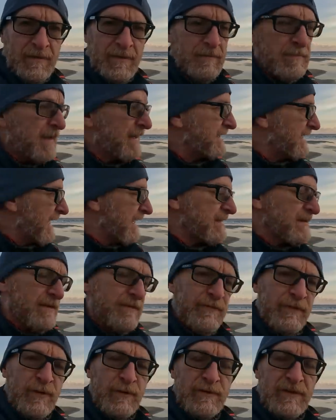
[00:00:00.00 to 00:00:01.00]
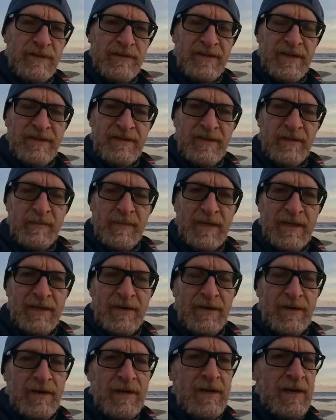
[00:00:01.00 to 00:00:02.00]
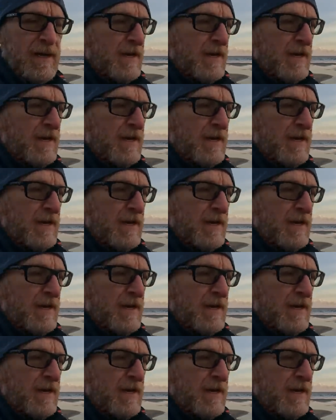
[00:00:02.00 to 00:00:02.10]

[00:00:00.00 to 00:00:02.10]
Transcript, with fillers: magnetic filter system here